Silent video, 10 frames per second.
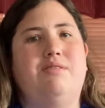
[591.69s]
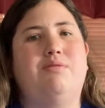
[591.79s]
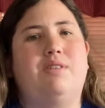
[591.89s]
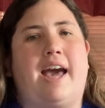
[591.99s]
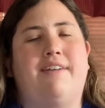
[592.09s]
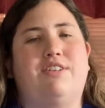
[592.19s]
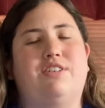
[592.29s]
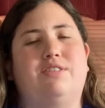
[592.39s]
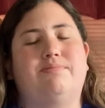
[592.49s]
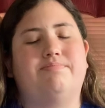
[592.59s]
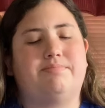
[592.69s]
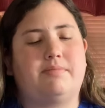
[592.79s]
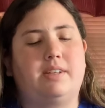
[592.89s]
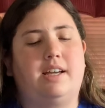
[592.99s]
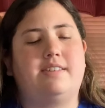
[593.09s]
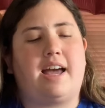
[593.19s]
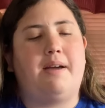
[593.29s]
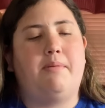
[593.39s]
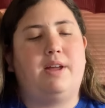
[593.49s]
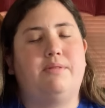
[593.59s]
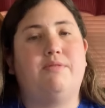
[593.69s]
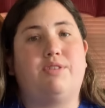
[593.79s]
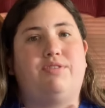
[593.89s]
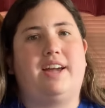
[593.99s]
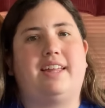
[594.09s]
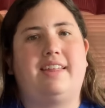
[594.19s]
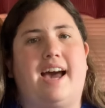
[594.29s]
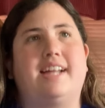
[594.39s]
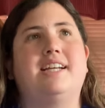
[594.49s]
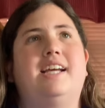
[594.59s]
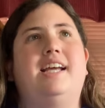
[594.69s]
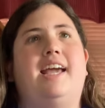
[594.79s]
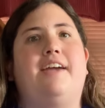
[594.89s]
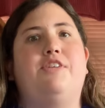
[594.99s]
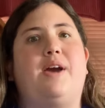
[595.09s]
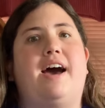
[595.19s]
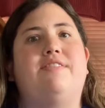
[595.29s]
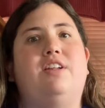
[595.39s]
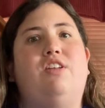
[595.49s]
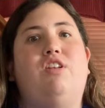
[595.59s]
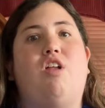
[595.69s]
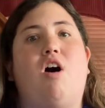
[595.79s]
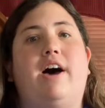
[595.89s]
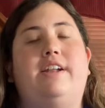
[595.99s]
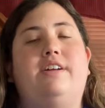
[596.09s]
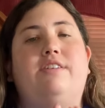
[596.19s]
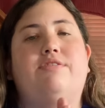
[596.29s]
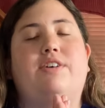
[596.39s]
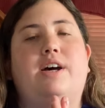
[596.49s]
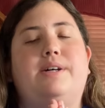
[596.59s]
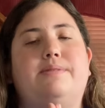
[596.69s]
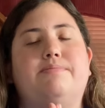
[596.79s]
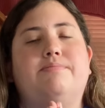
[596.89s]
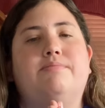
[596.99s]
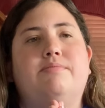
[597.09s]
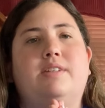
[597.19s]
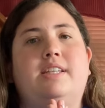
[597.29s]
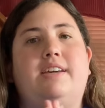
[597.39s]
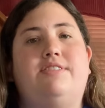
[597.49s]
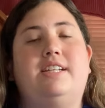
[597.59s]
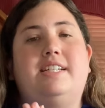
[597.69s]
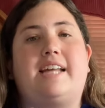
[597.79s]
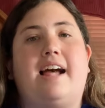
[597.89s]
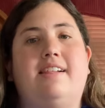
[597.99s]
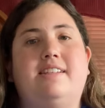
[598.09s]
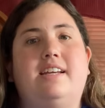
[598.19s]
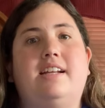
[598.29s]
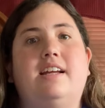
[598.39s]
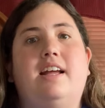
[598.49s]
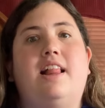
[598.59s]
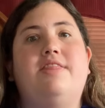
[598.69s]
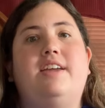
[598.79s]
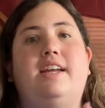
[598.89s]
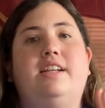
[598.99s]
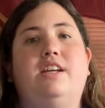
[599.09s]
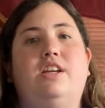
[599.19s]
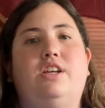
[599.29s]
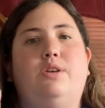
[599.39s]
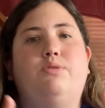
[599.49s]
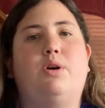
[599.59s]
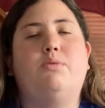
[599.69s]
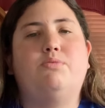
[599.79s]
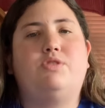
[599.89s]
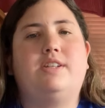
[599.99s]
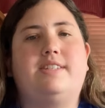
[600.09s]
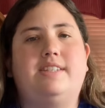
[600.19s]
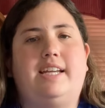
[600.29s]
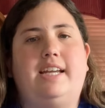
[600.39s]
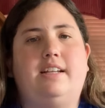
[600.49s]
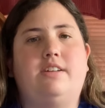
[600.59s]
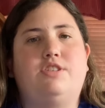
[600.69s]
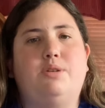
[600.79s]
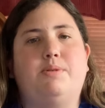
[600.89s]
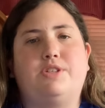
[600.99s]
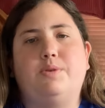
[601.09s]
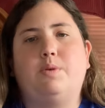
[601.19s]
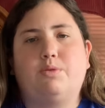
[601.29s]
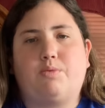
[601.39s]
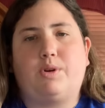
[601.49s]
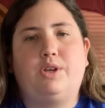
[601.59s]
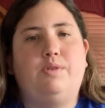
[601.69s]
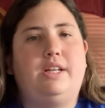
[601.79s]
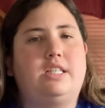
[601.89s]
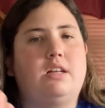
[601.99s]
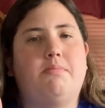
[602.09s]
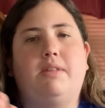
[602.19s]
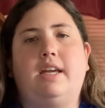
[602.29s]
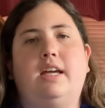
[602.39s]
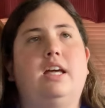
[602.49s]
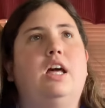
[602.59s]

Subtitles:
have your assignment reflect that. If you have a lot of gifted and talented, then you don't just need 2 + 2 = 4. You need something